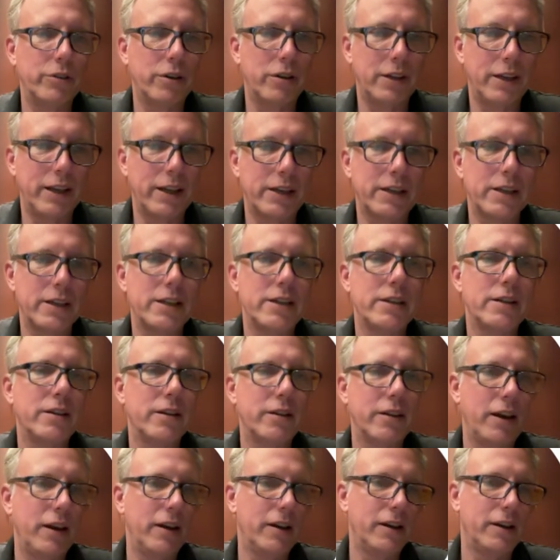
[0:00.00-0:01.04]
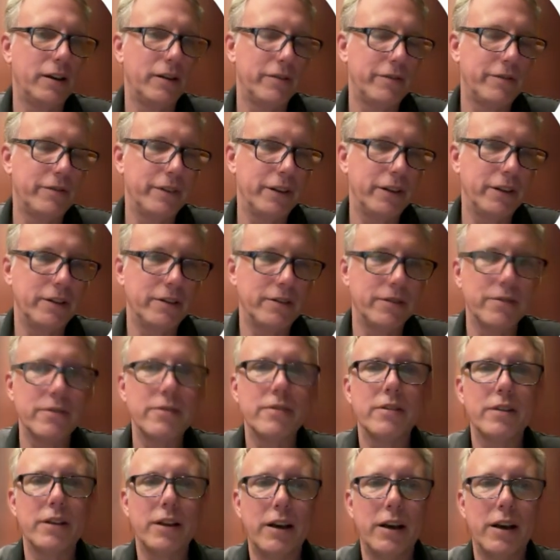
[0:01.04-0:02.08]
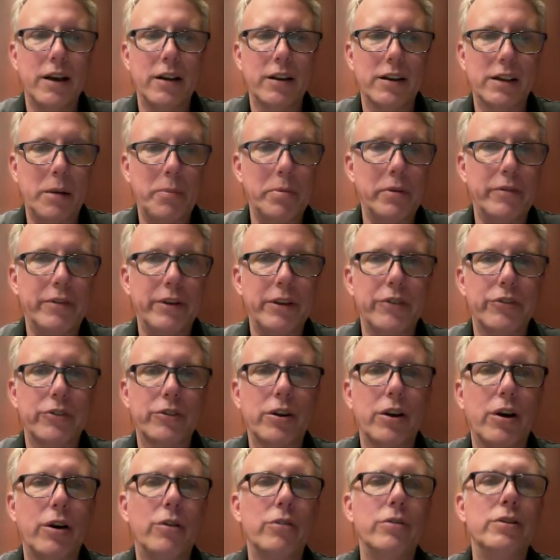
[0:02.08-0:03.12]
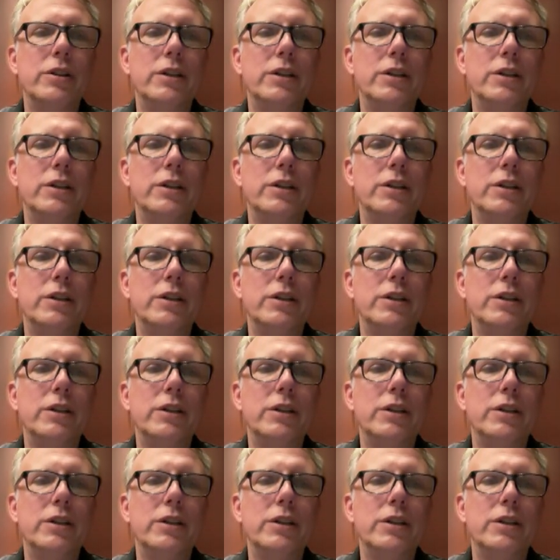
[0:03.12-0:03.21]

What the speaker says: Legin in a couple of years ago.